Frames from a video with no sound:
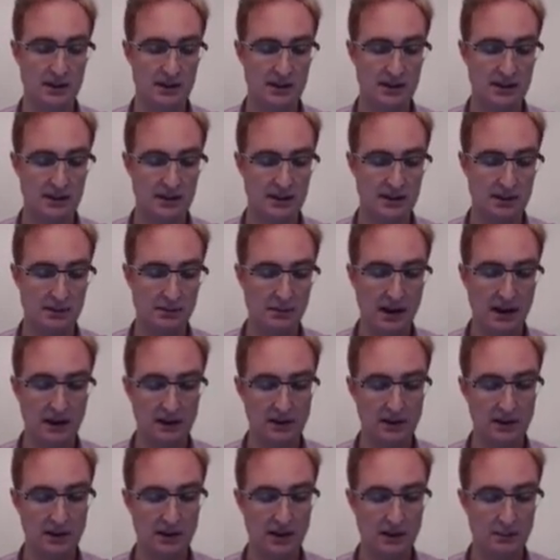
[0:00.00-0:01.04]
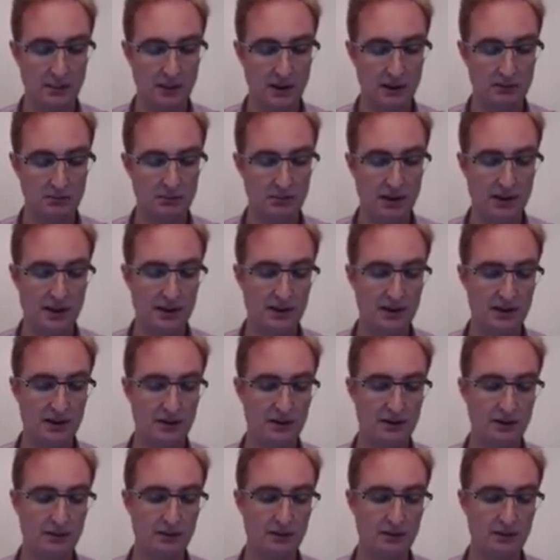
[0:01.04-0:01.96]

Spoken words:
Actually, a big reason